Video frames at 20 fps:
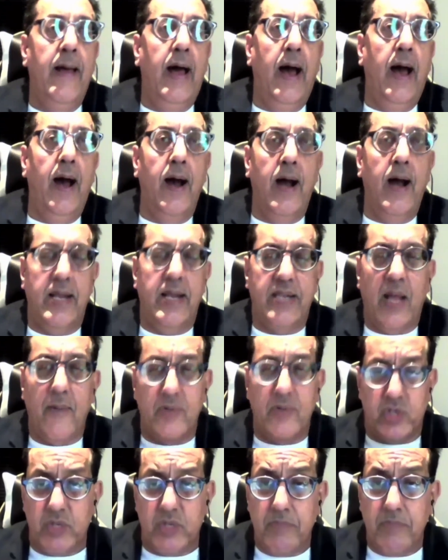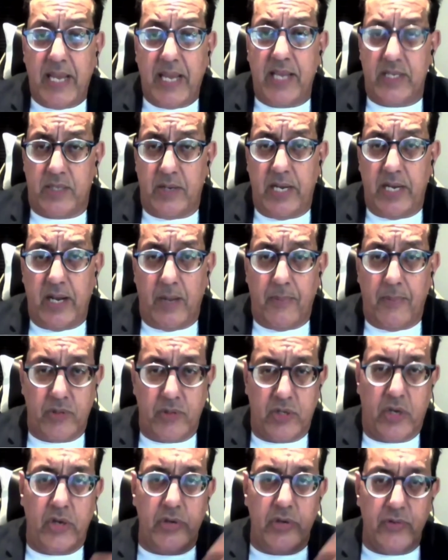Uh, and that was just me as a little
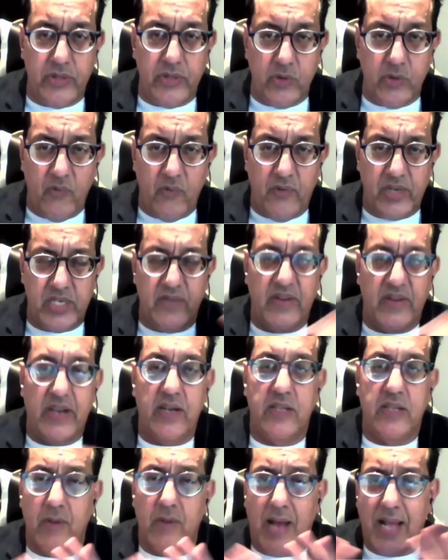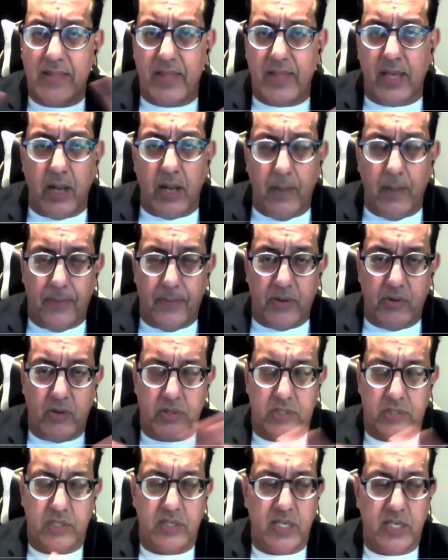prosecutor in the northwest of England. So add that up
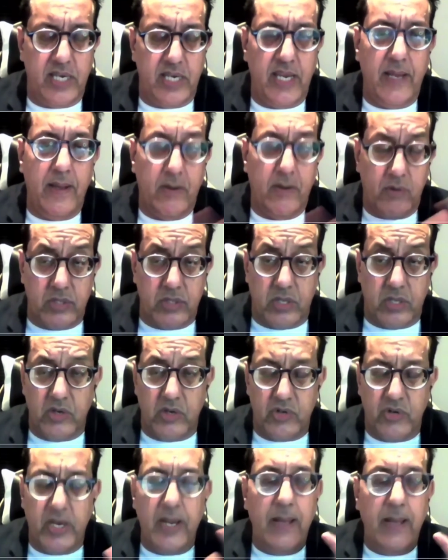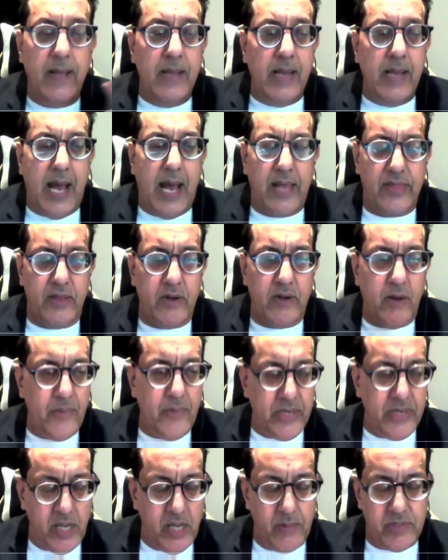across the city, across the country, add that up
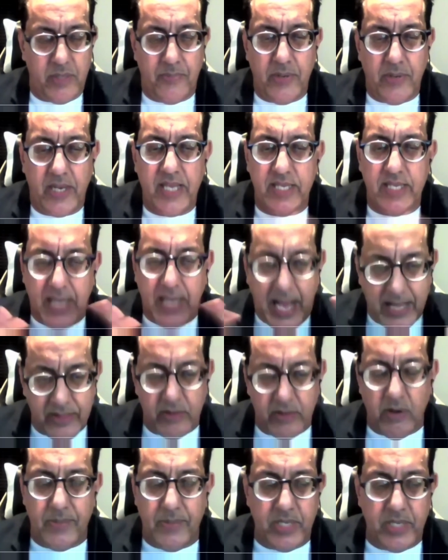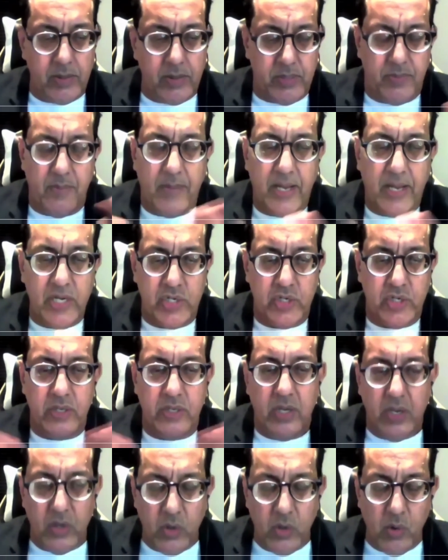in terms of policing, add that up in terms of probation,
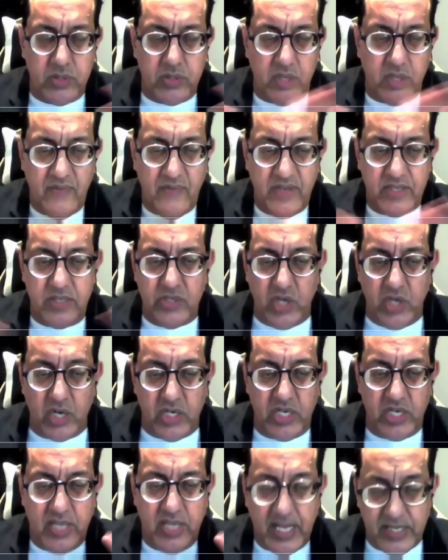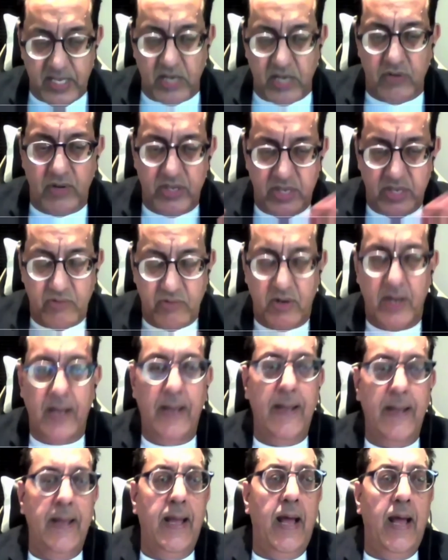court service, judges, et cetera, et cetera.
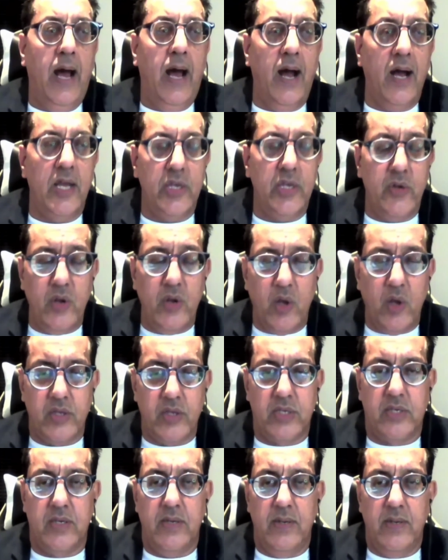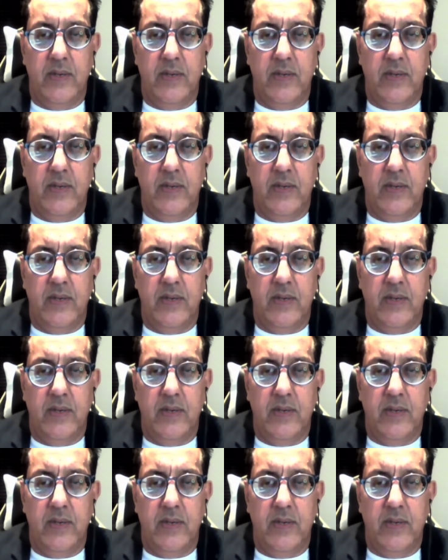Uh, you lost